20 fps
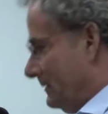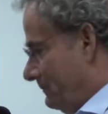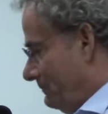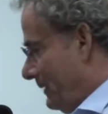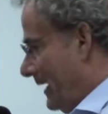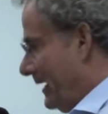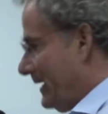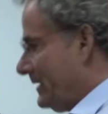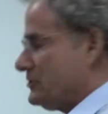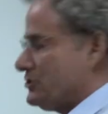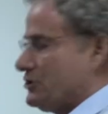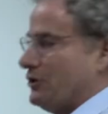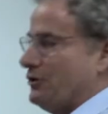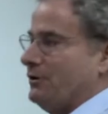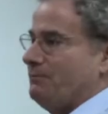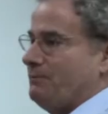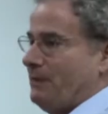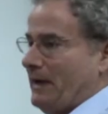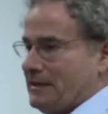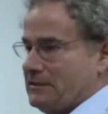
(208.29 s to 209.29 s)

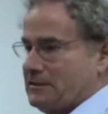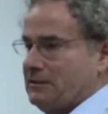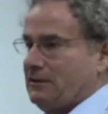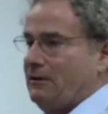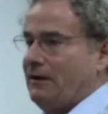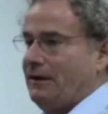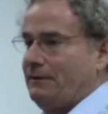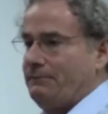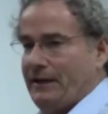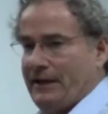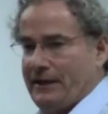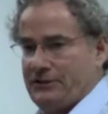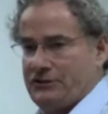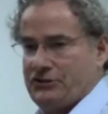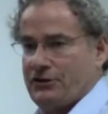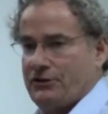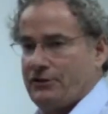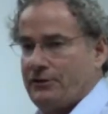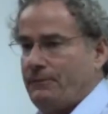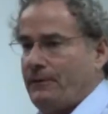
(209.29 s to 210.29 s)
pass a law, ban
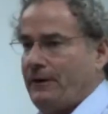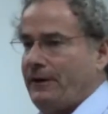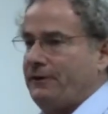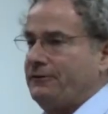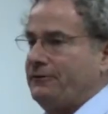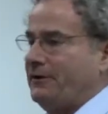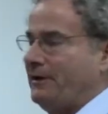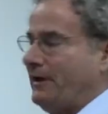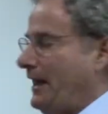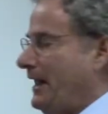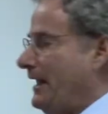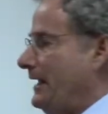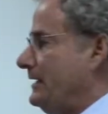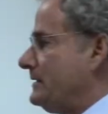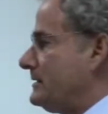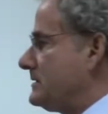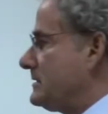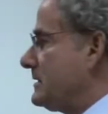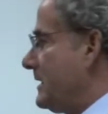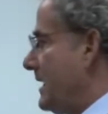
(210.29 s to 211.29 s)
gerrymandering.
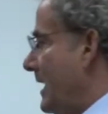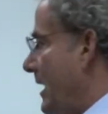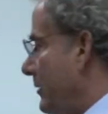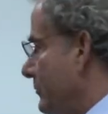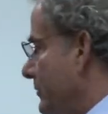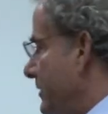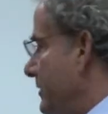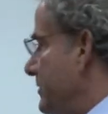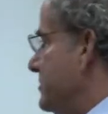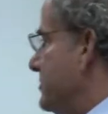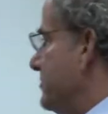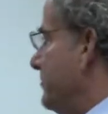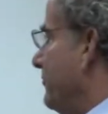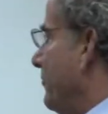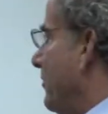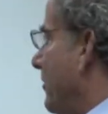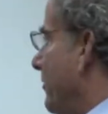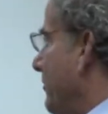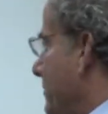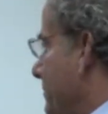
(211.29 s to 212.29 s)
8 counties have
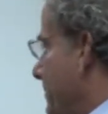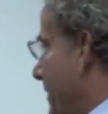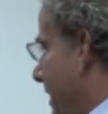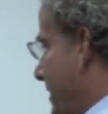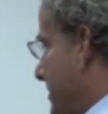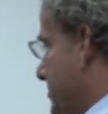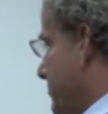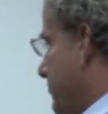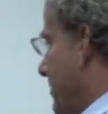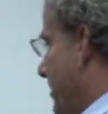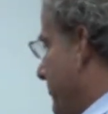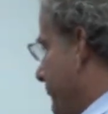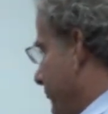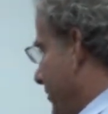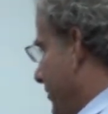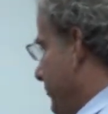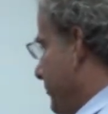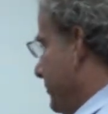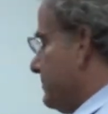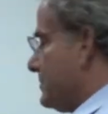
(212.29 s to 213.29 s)
already passed
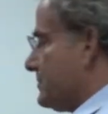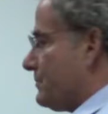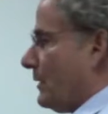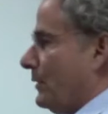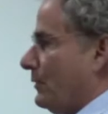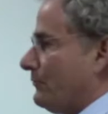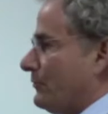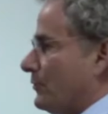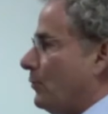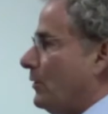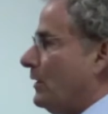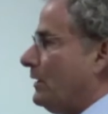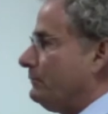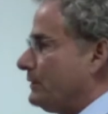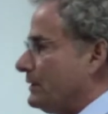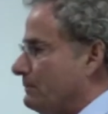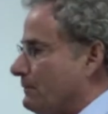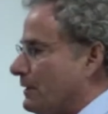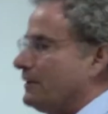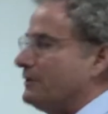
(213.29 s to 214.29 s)
referendums by
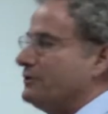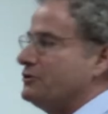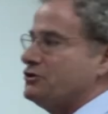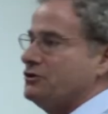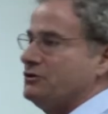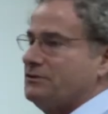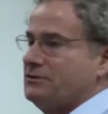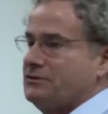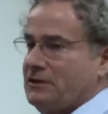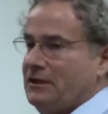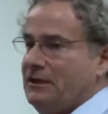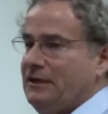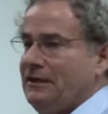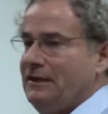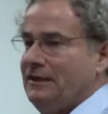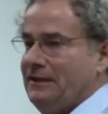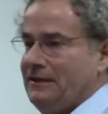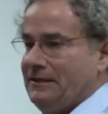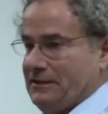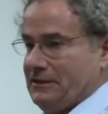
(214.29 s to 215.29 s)
overwhelming margins.
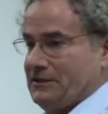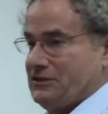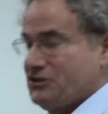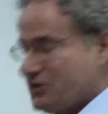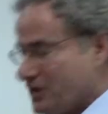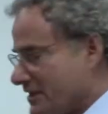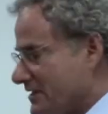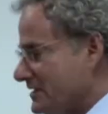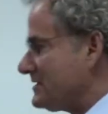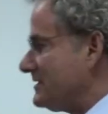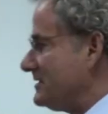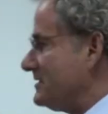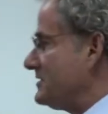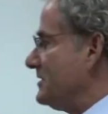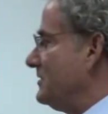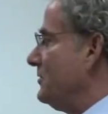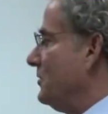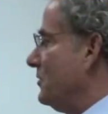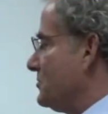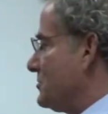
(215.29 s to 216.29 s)
The citizens
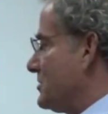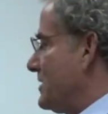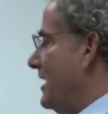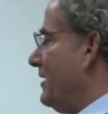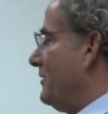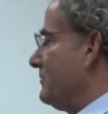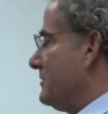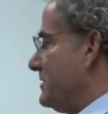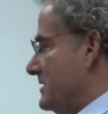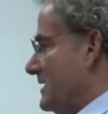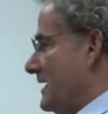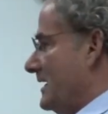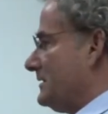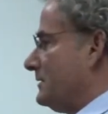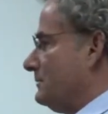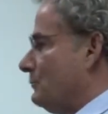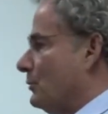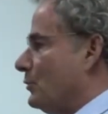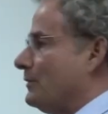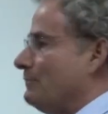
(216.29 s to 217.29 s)
in those counties, not
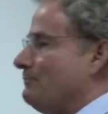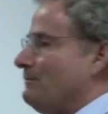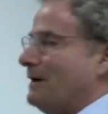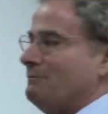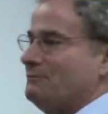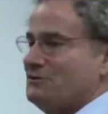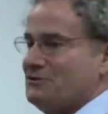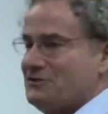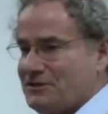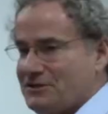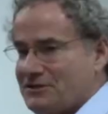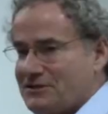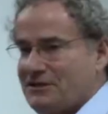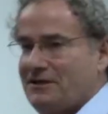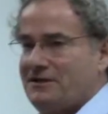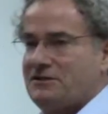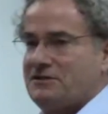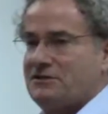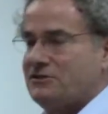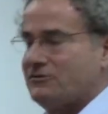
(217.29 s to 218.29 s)
the board members, the
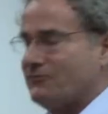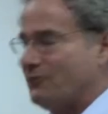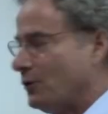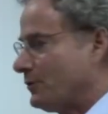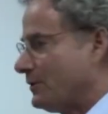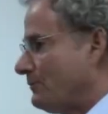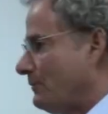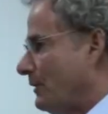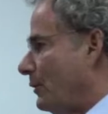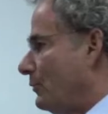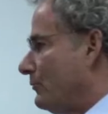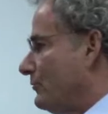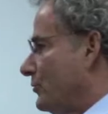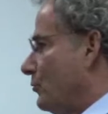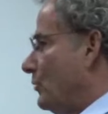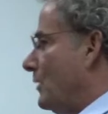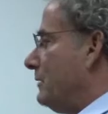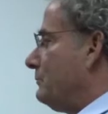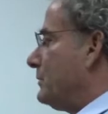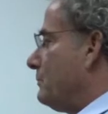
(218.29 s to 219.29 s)
citizens voting by
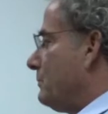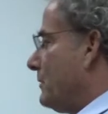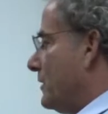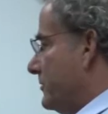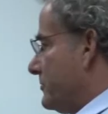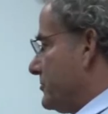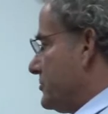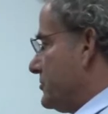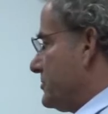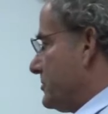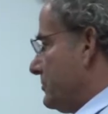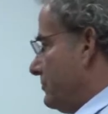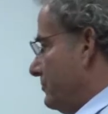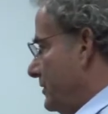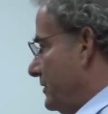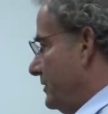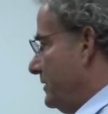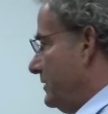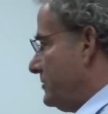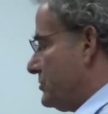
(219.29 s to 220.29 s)
overwhelming margins that we
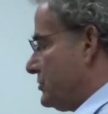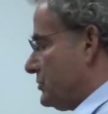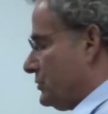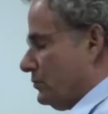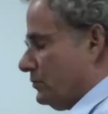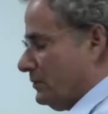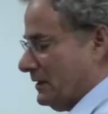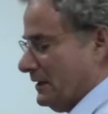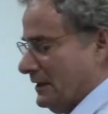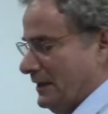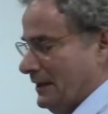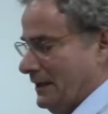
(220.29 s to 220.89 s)
need to